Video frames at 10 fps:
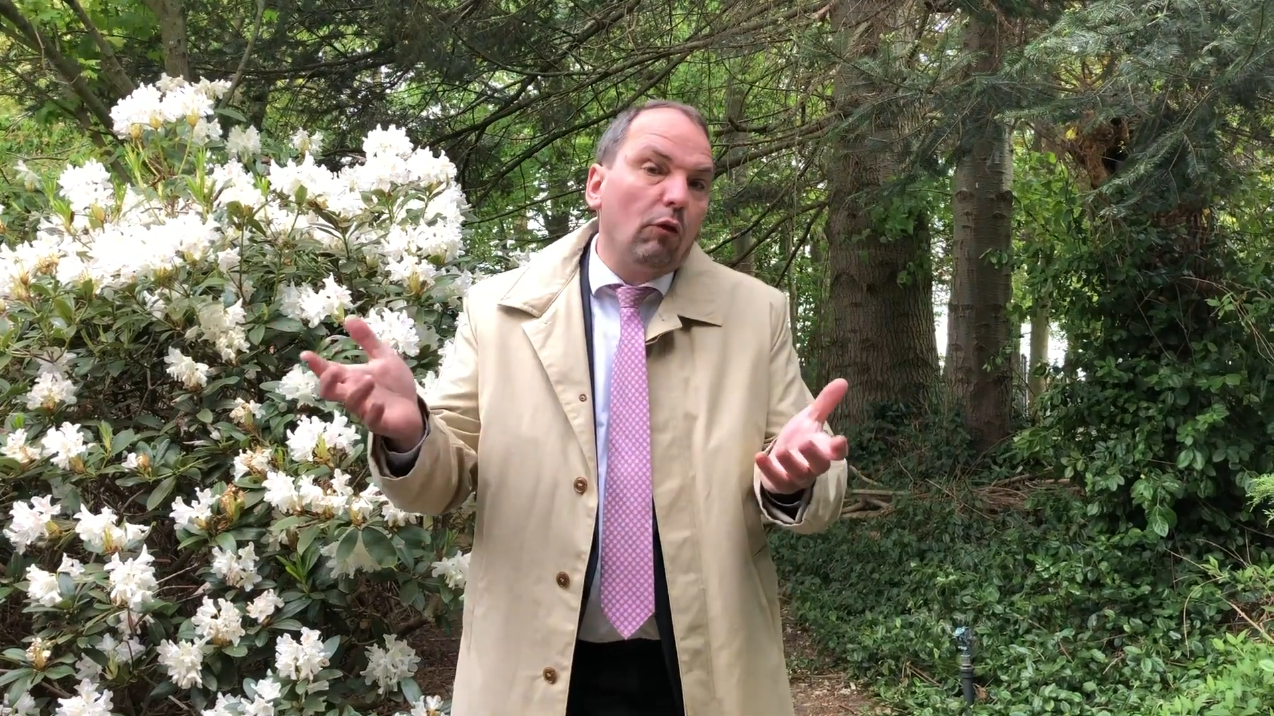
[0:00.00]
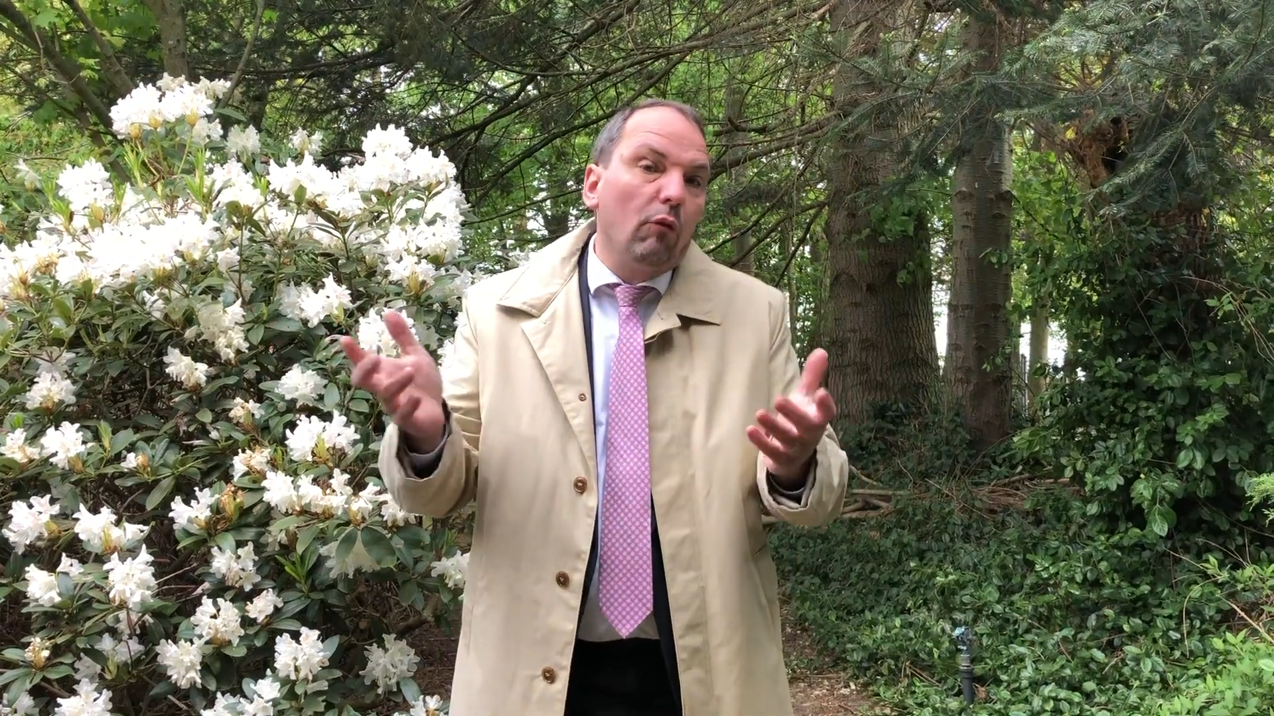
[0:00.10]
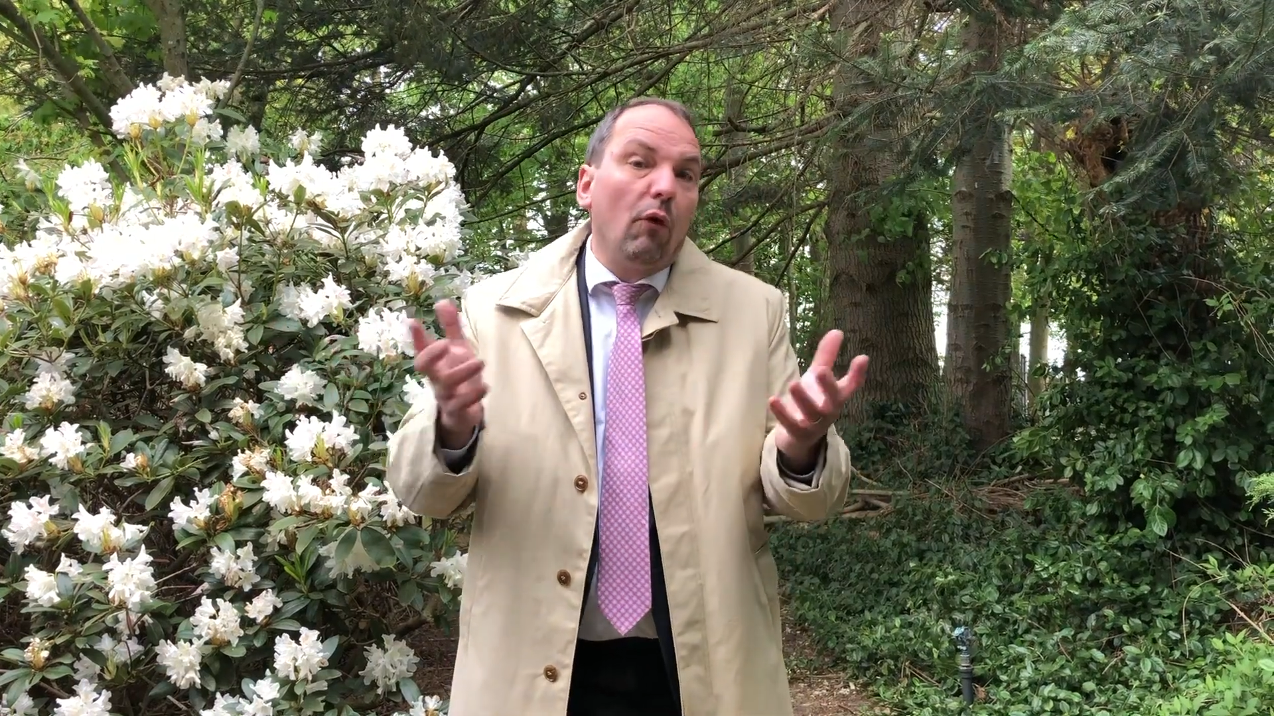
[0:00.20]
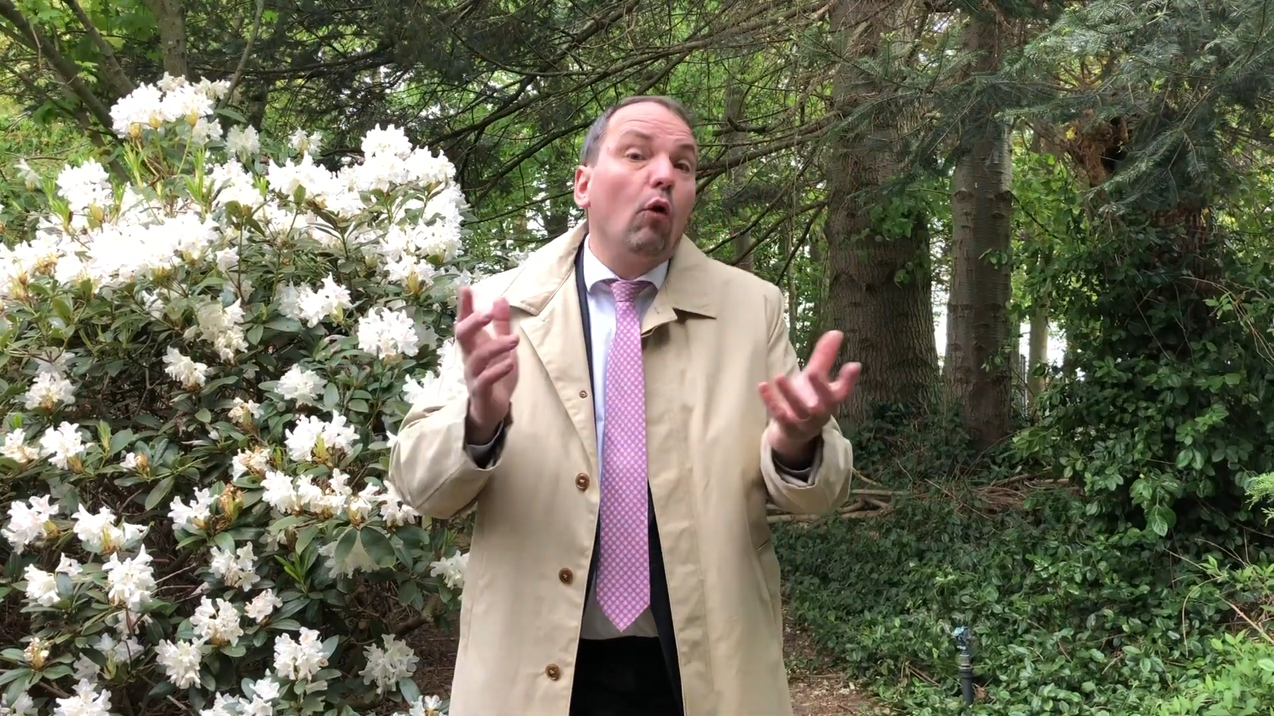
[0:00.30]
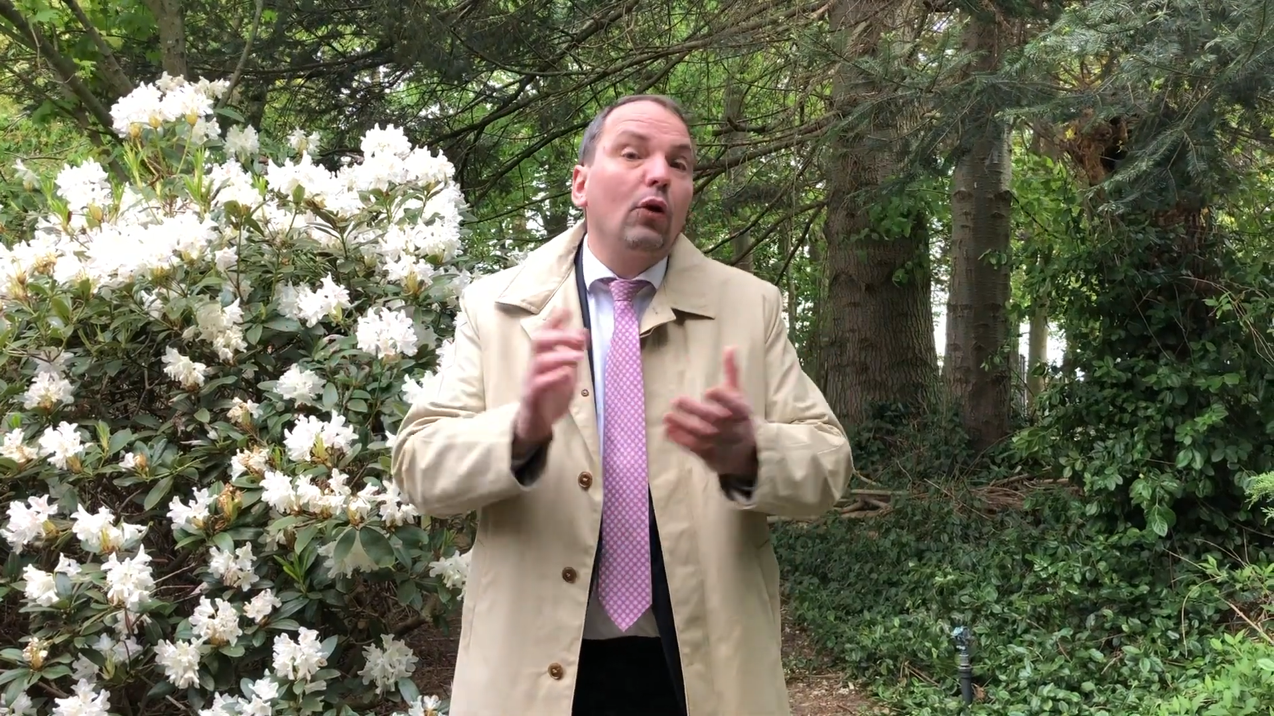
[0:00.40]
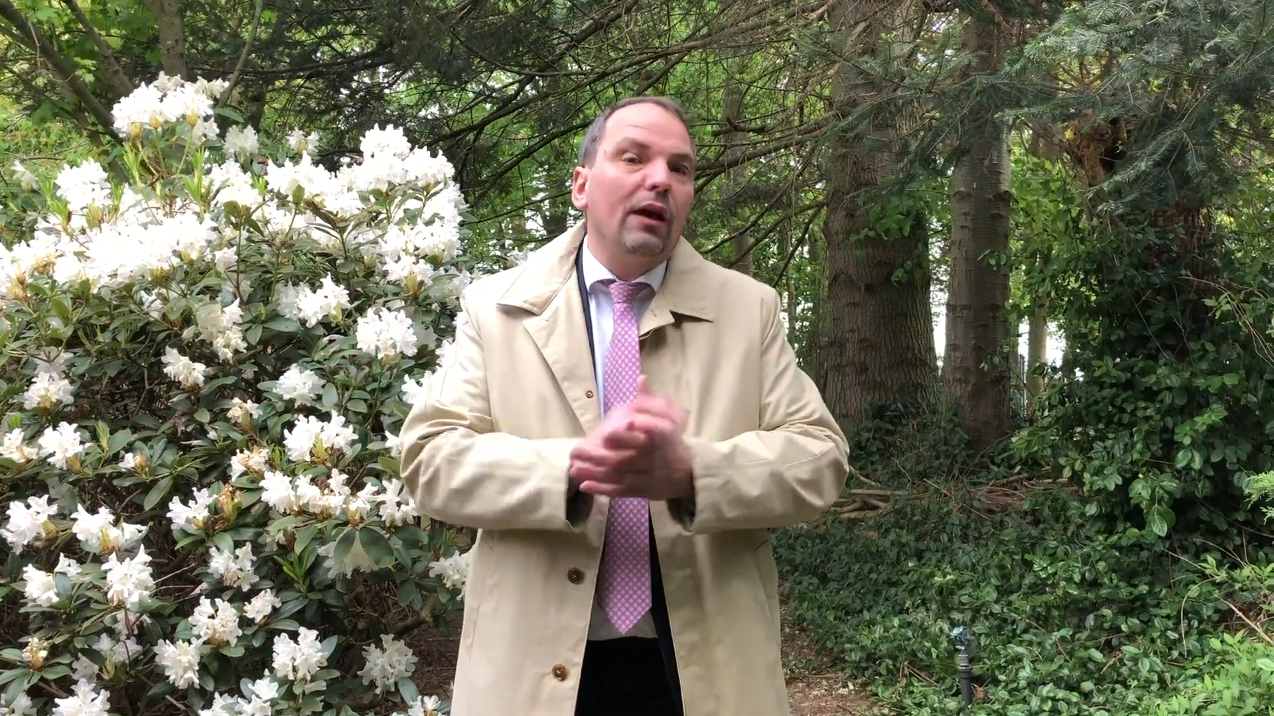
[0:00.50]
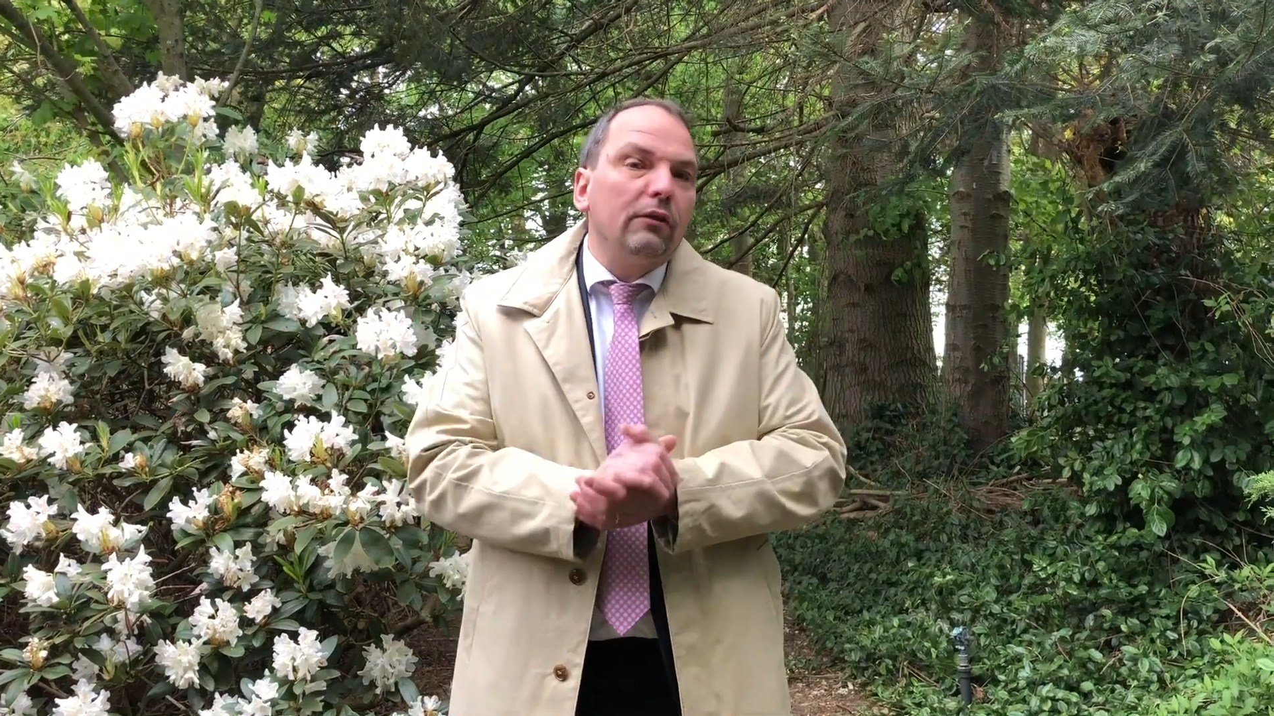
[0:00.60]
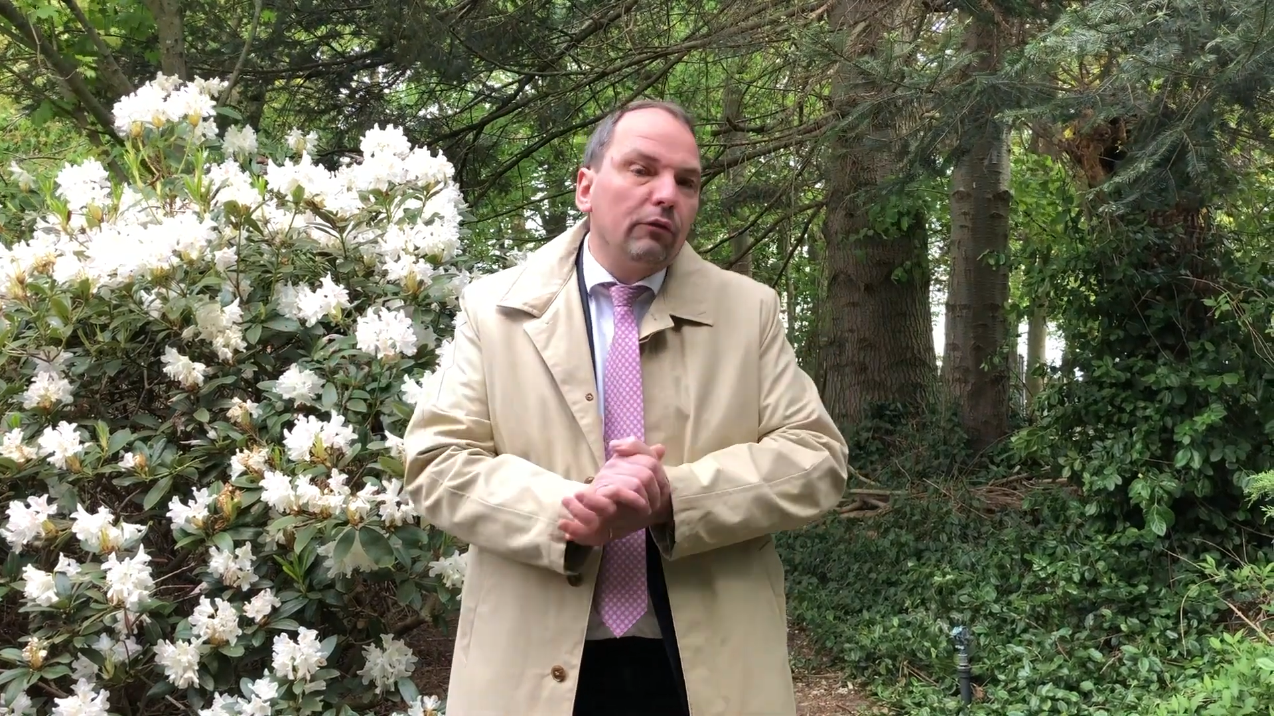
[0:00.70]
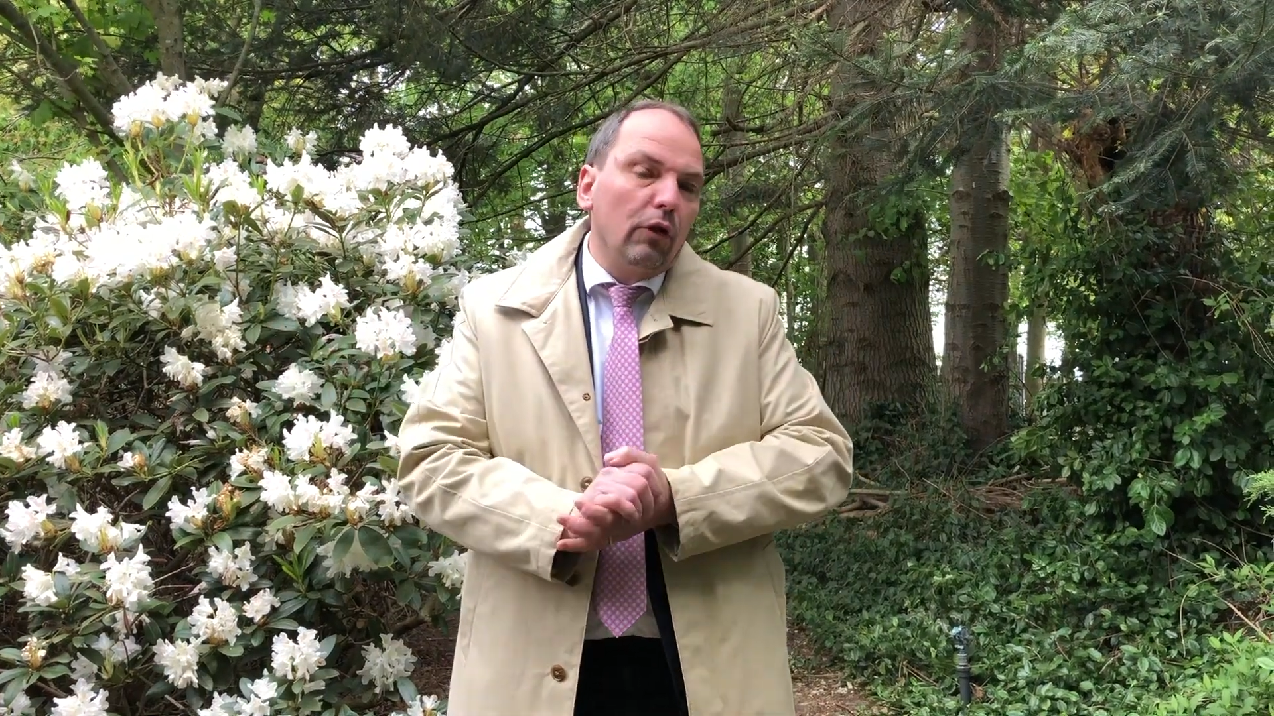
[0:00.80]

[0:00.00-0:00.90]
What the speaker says: of all kinds of